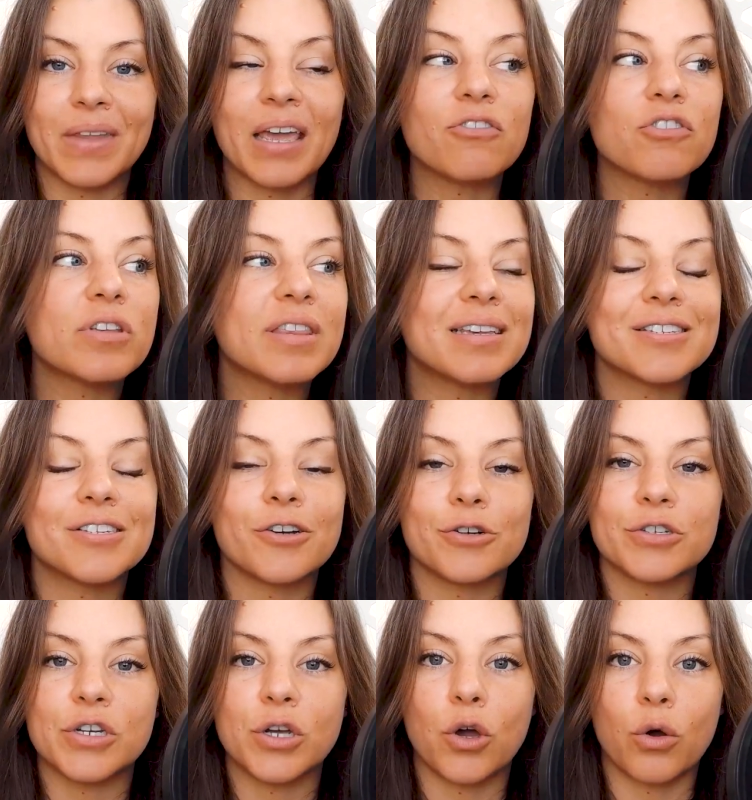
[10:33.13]
Everything
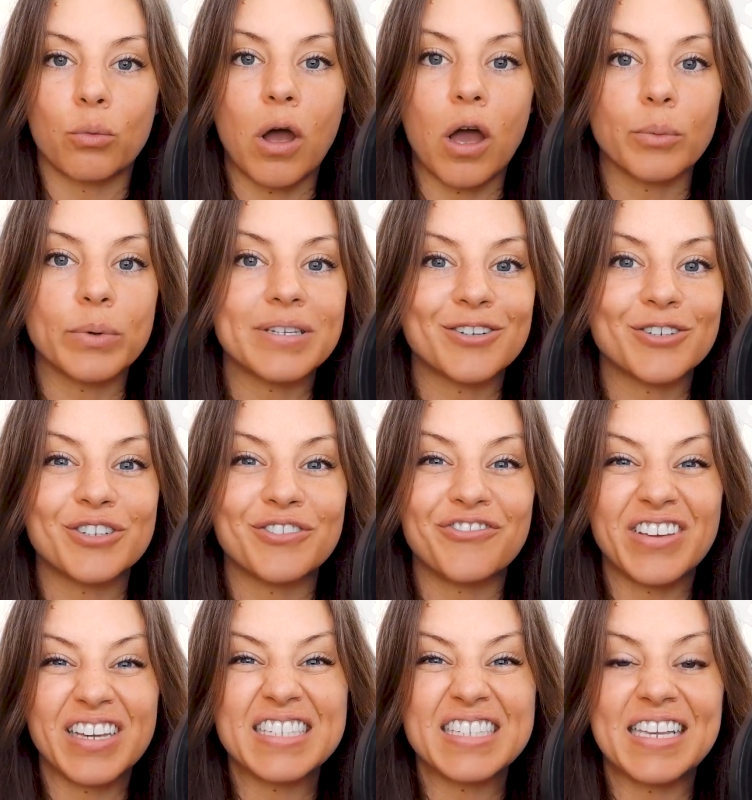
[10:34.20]
starts to go wrong. We start to
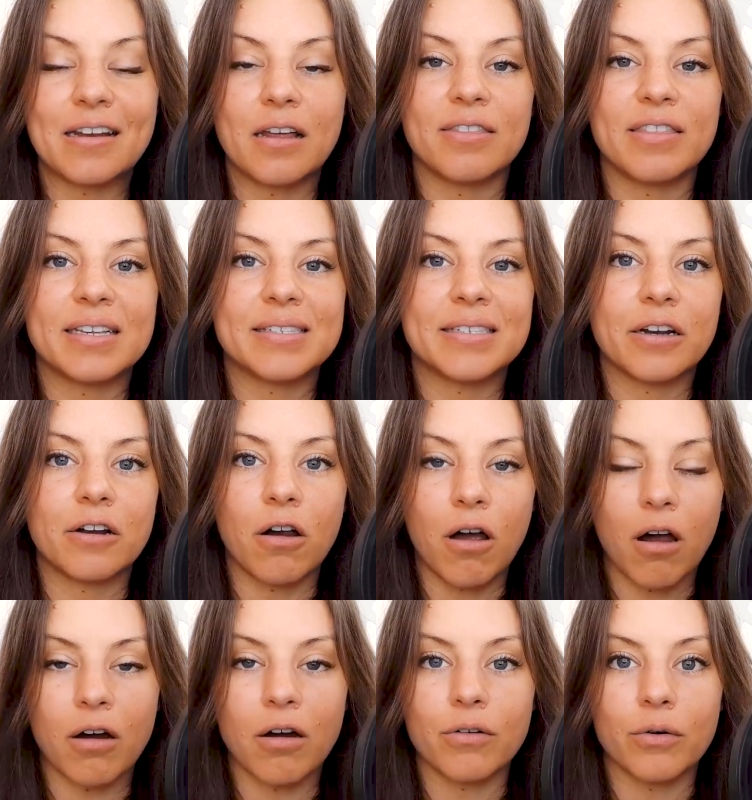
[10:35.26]
fixate on things that are
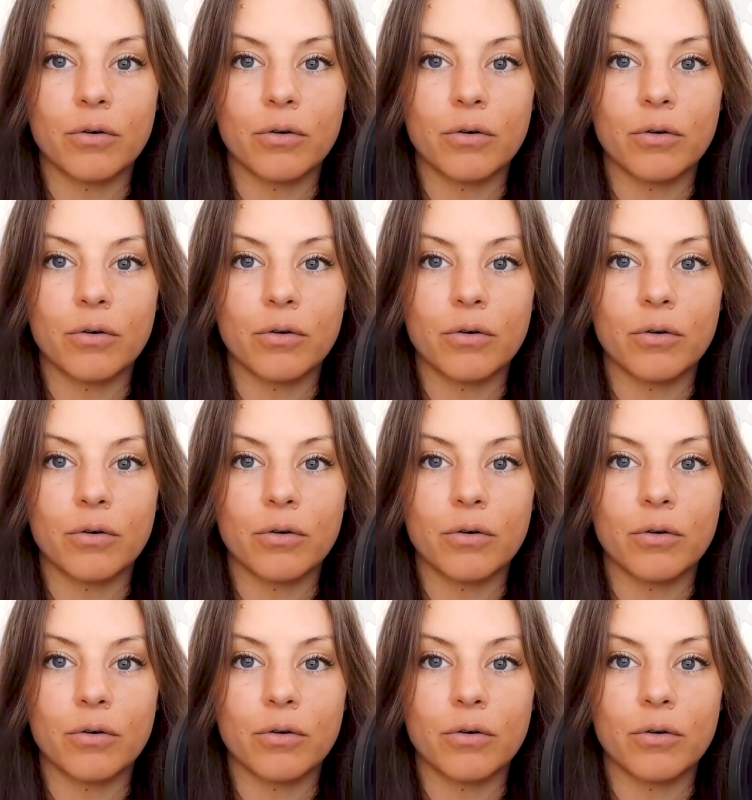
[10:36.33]
hard